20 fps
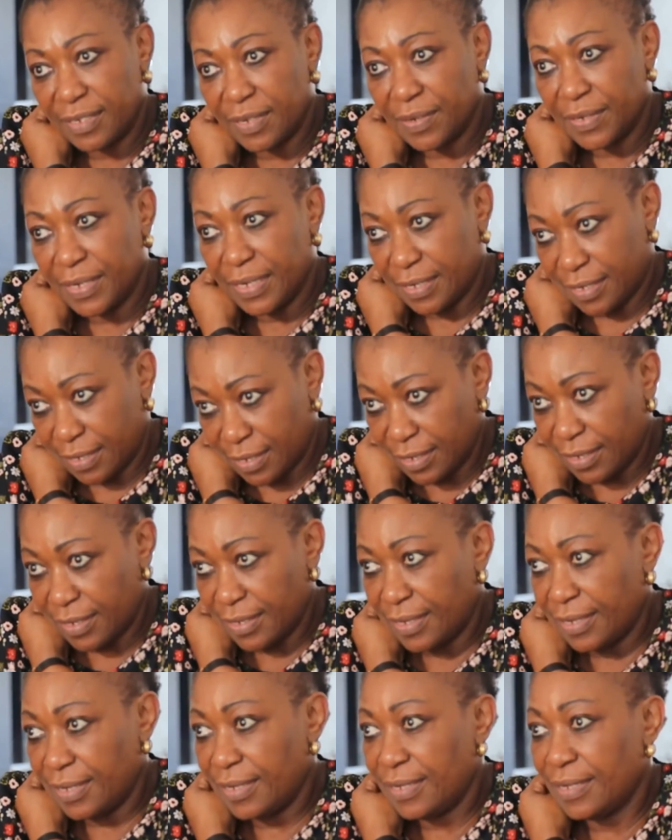done
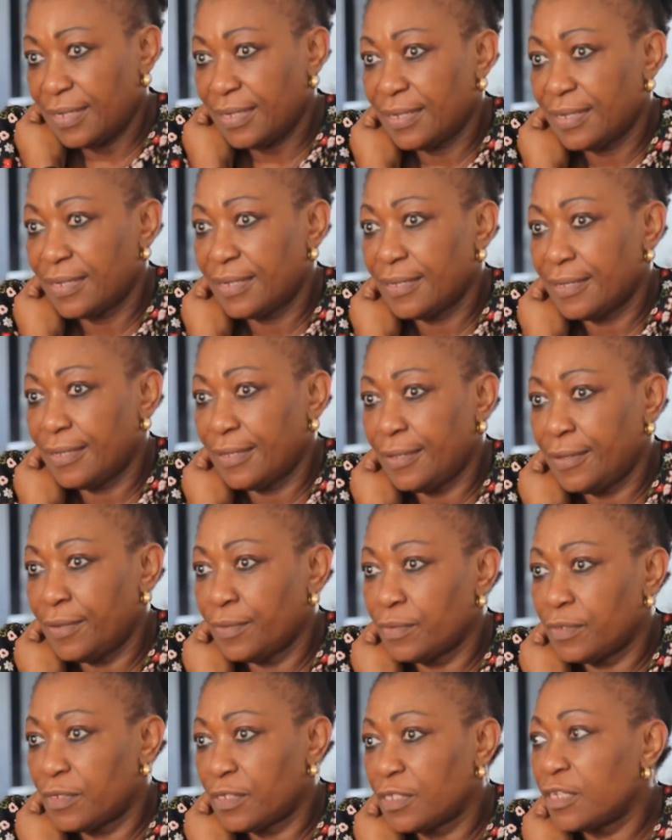early,
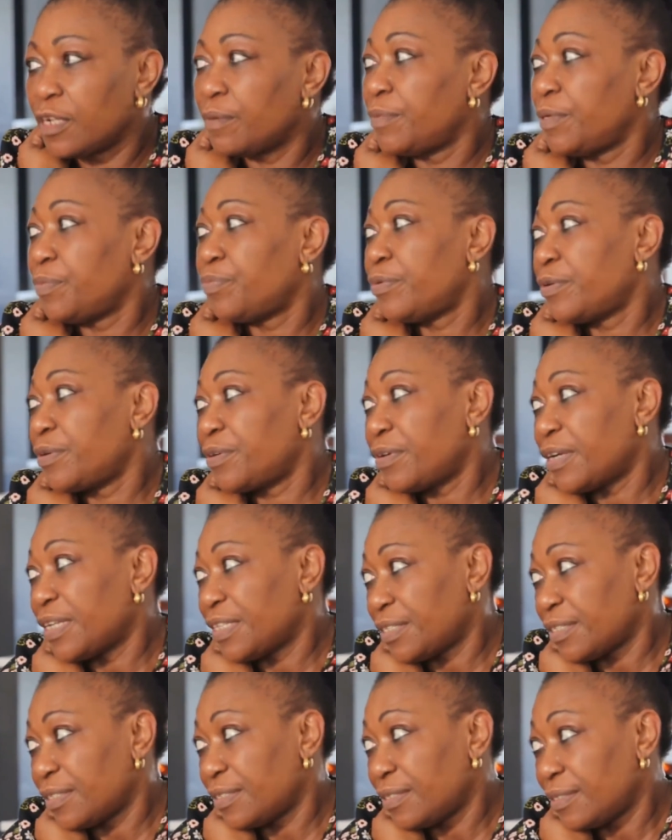you stop the
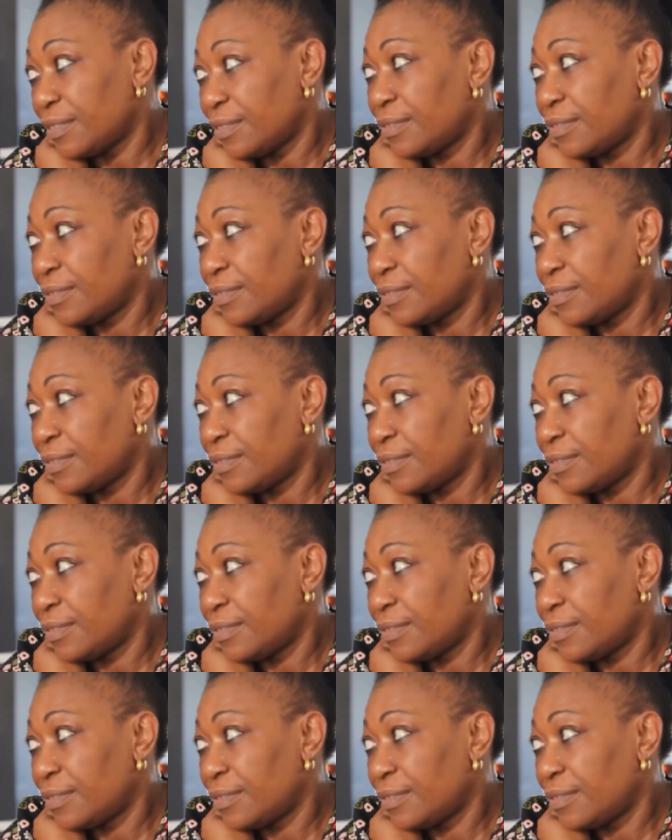progression.